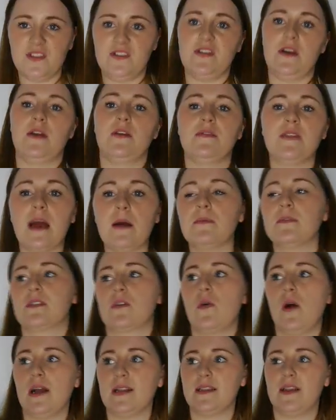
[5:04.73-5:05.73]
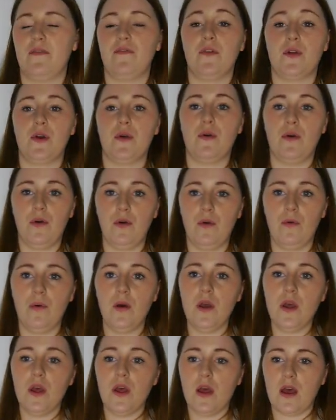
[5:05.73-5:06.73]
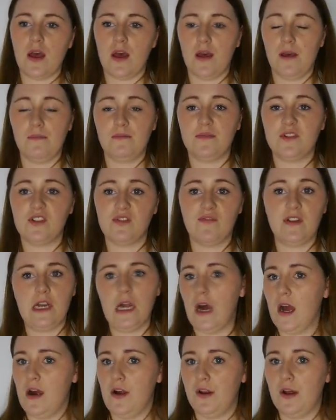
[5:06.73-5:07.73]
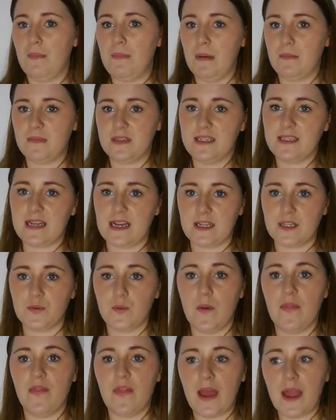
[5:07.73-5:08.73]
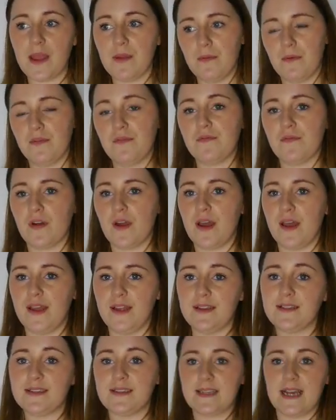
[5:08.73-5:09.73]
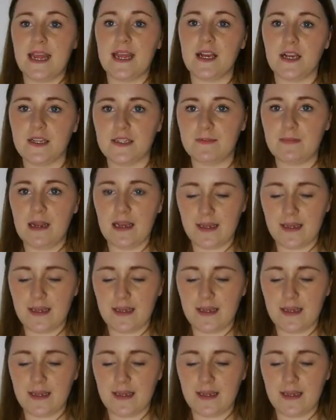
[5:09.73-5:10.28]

So that was quite difficult to rely on our mums and dads when they were free to take us